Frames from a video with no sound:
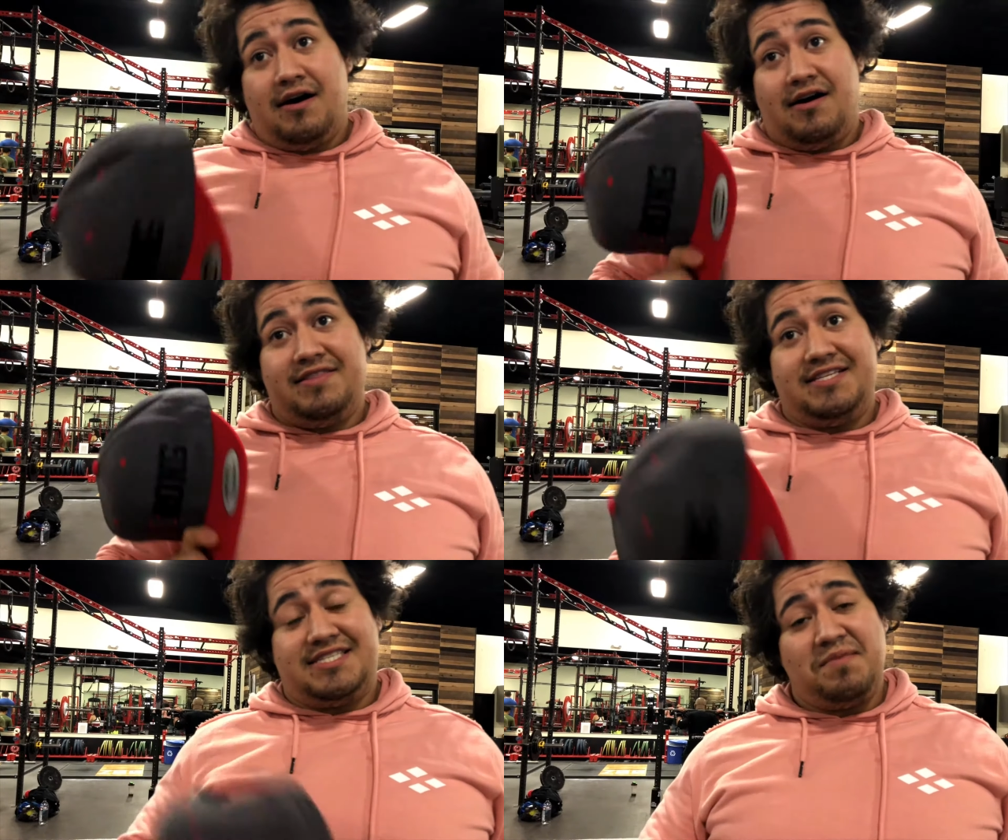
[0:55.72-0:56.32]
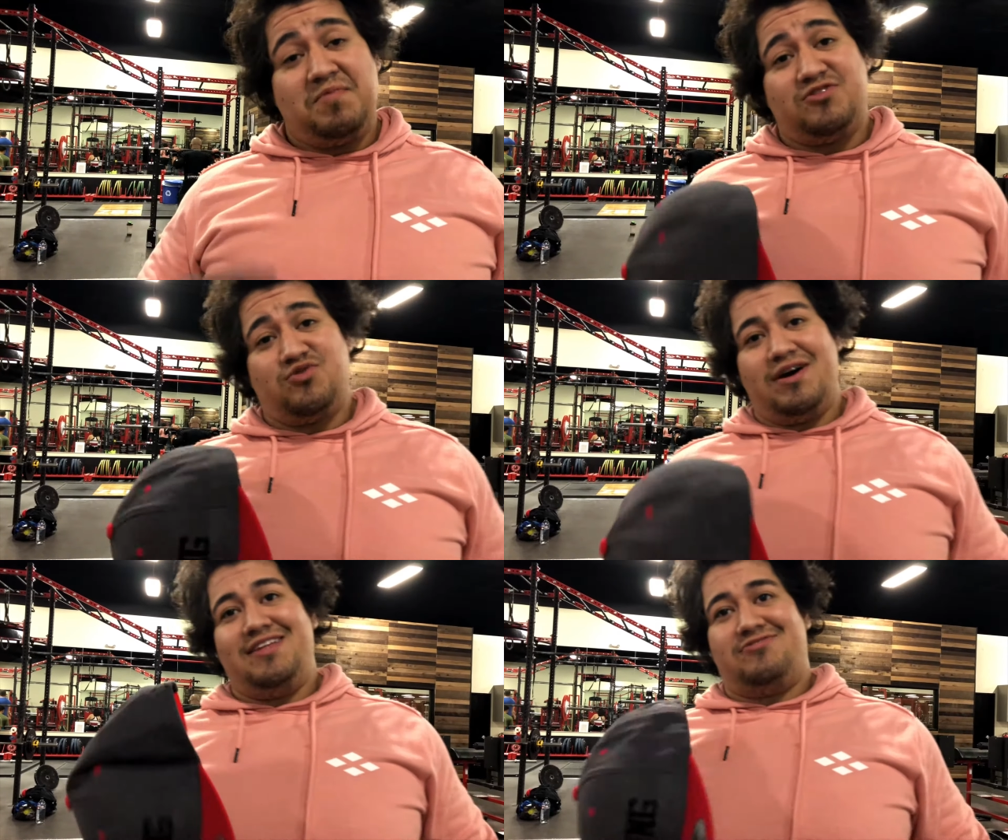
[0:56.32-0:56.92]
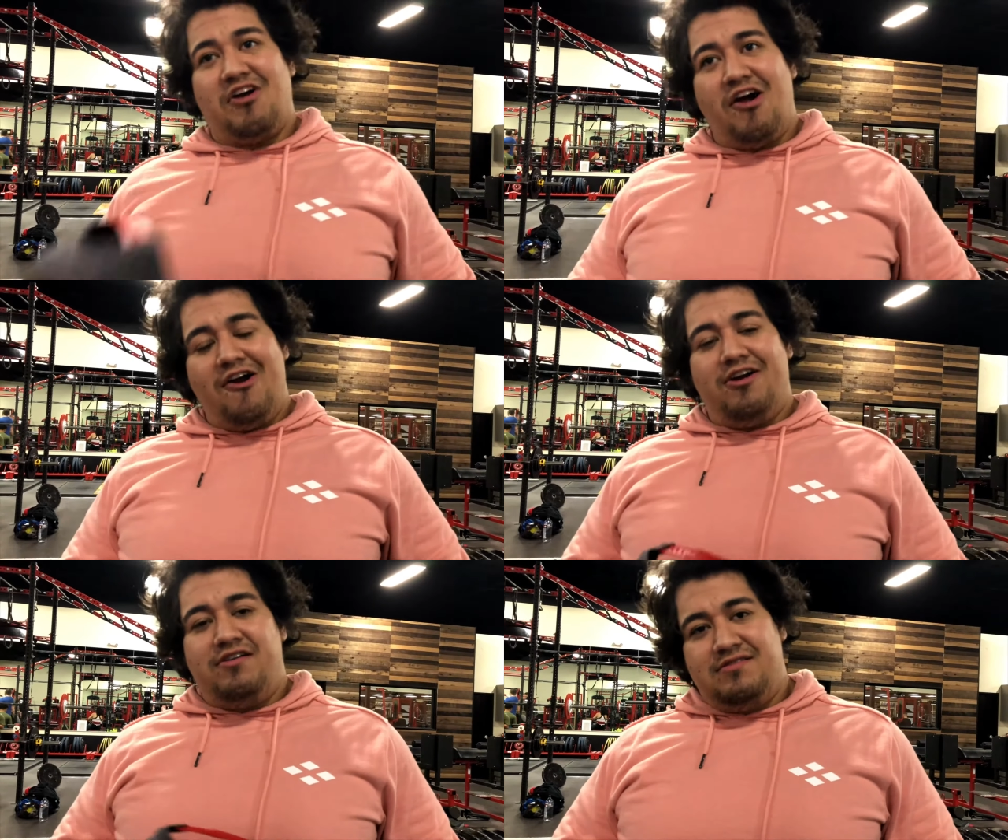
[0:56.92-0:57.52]
on December
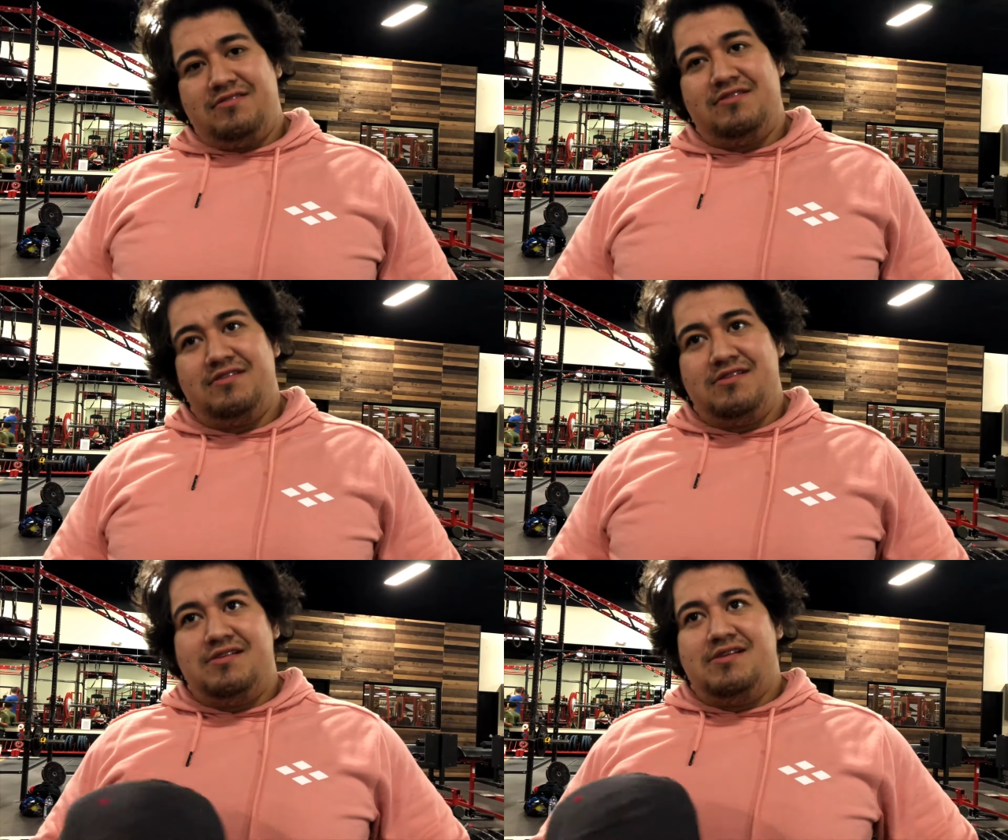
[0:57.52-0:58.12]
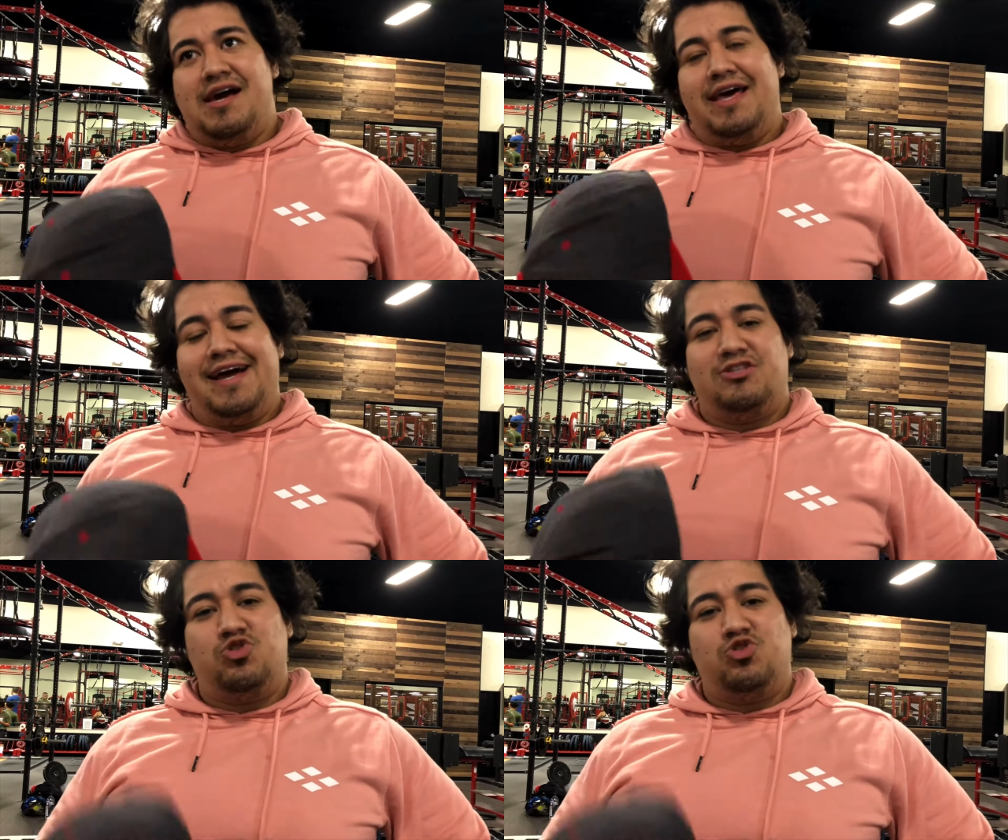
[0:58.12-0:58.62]
23rd and I